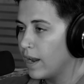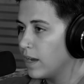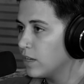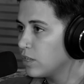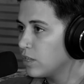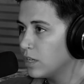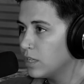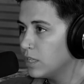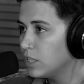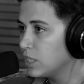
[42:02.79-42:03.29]
And I
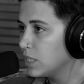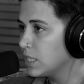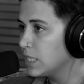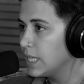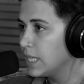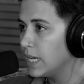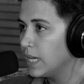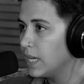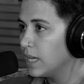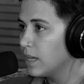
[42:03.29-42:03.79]
started just
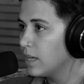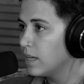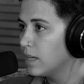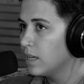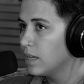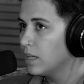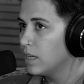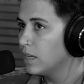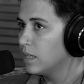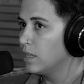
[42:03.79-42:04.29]
like,
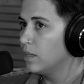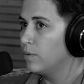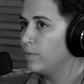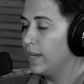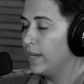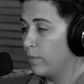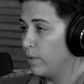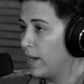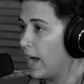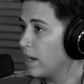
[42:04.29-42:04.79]
we
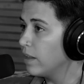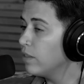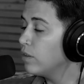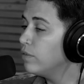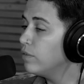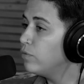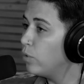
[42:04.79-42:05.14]
had a little